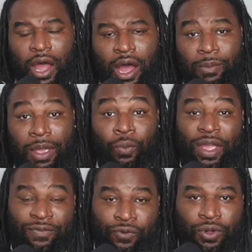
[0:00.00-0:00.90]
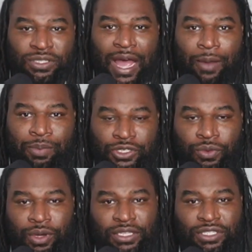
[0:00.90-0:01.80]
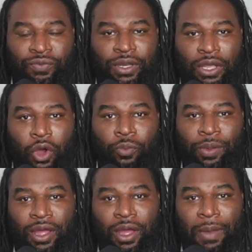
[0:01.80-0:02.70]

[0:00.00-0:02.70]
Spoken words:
and wait for his opportunities to really open up